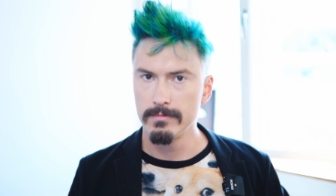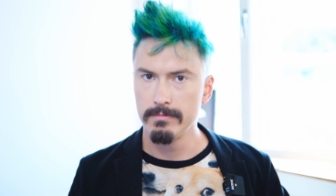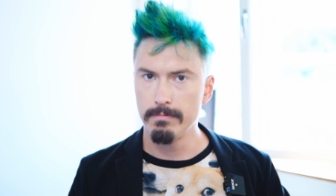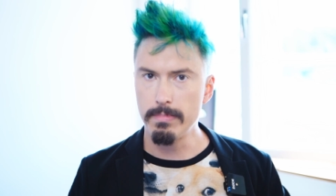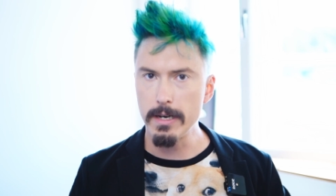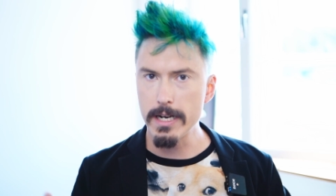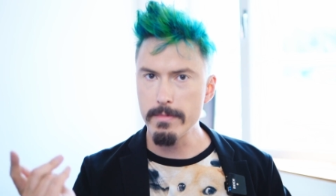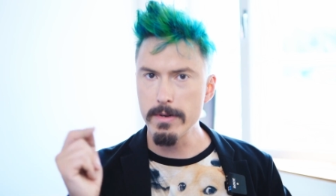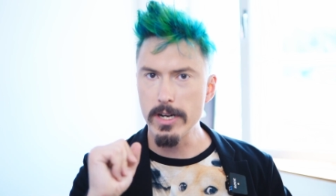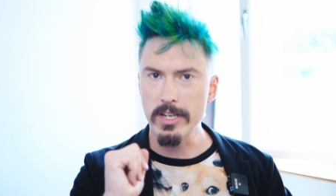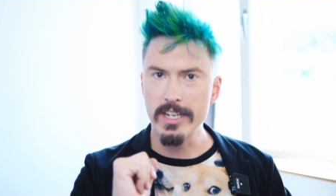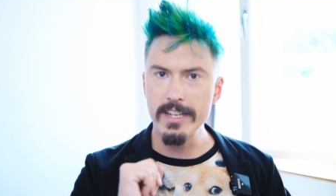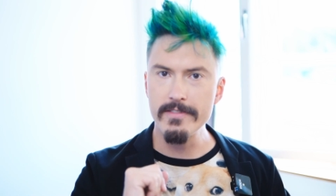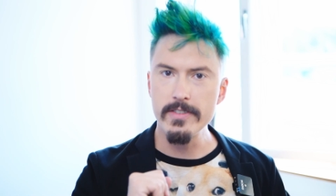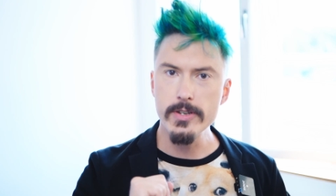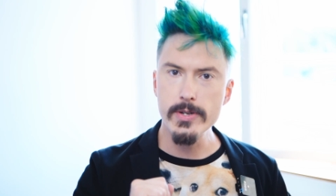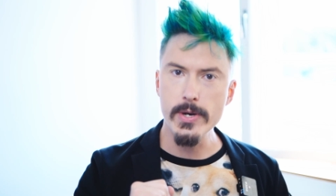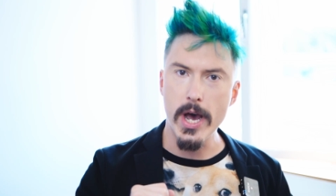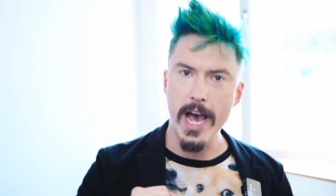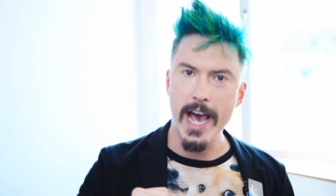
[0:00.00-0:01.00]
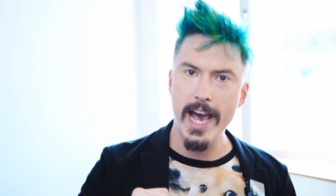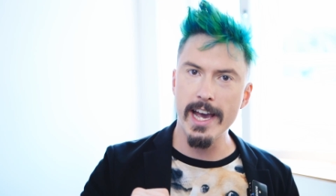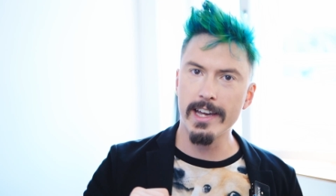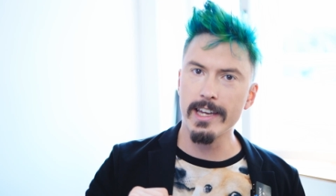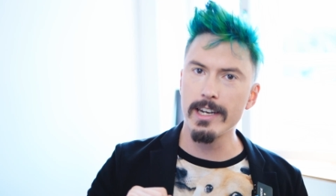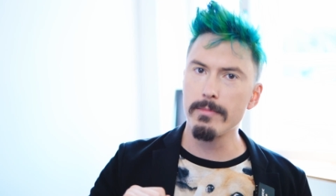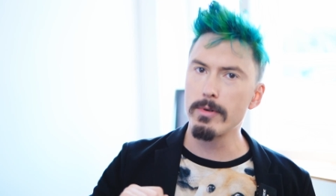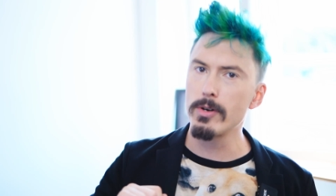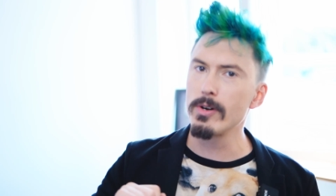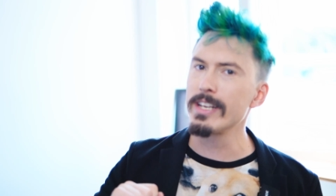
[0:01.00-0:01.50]
But I'm not leaving you
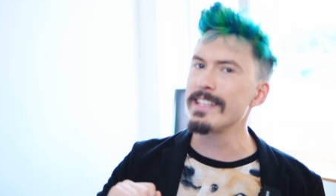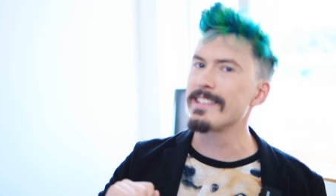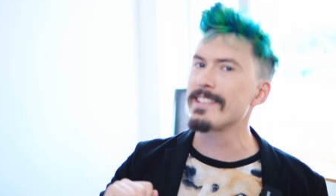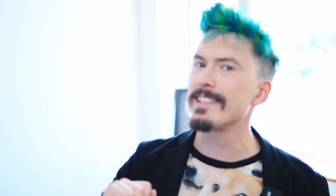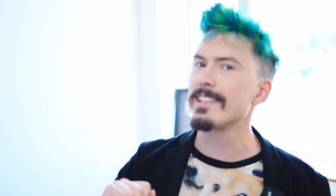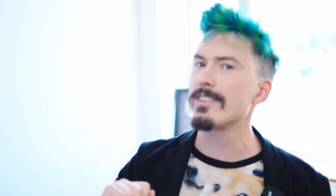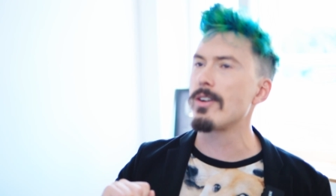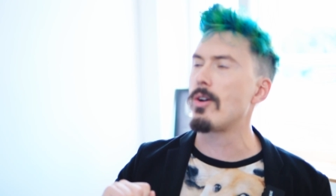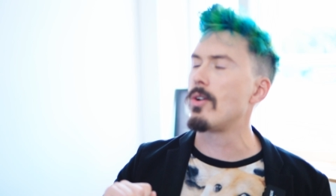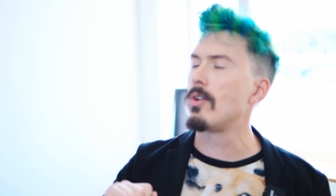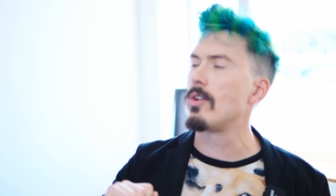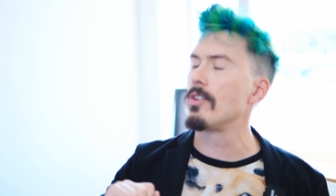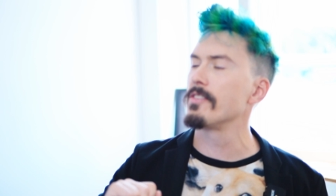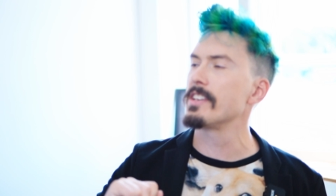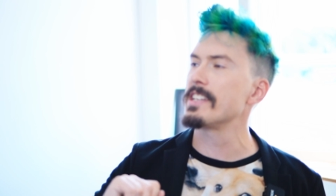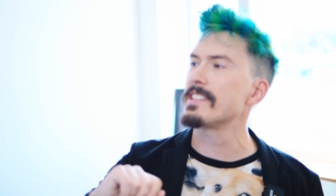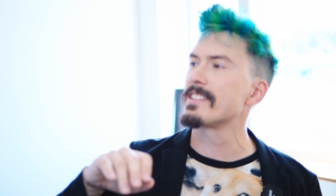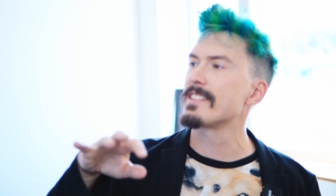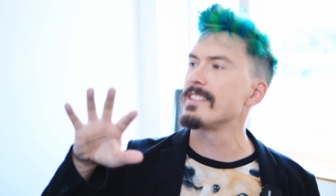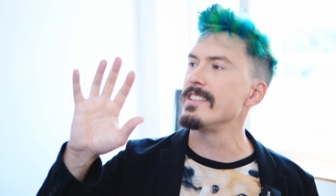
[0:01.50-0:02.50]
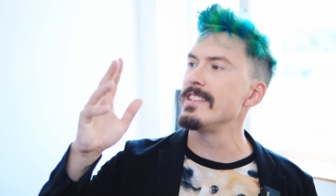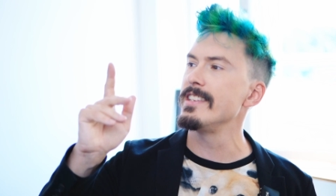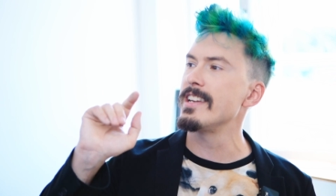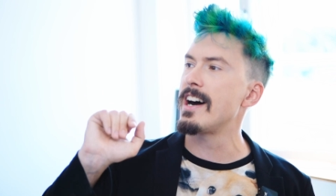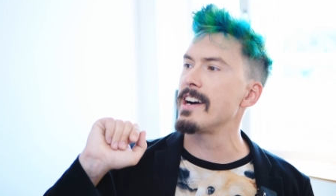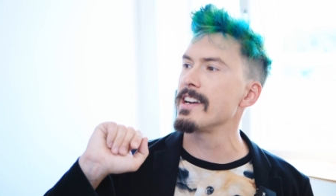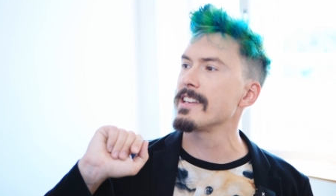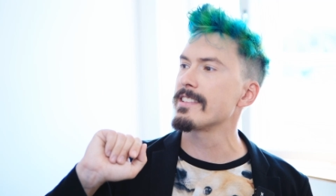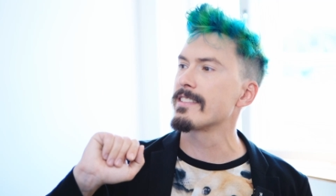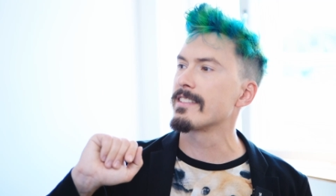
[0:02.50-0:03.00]
hanging, I'm releasing all these
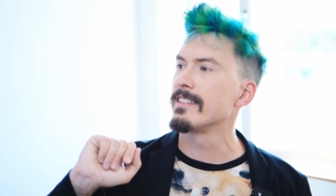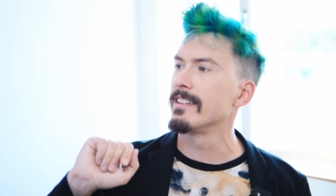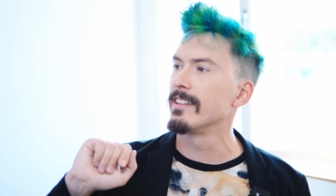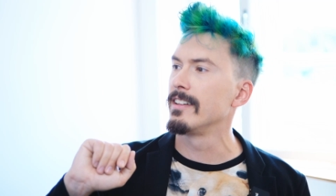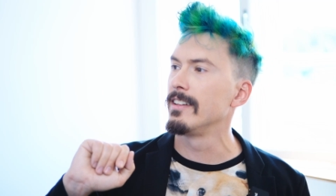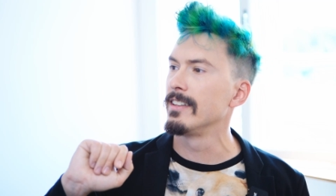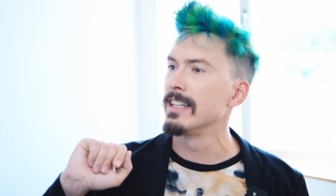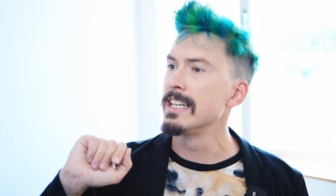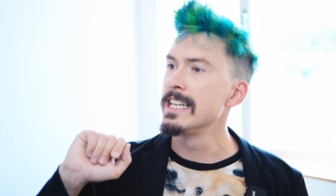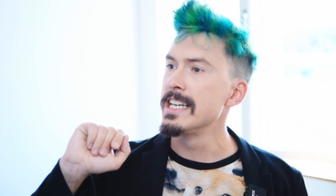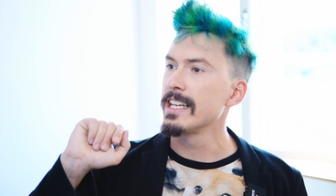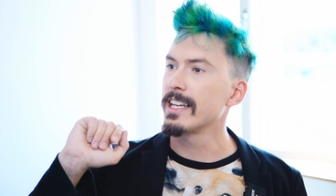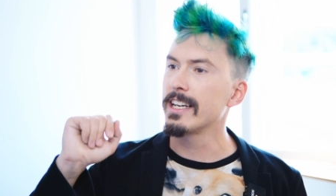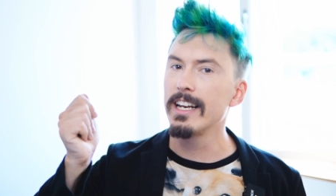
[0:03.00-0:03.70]
nice little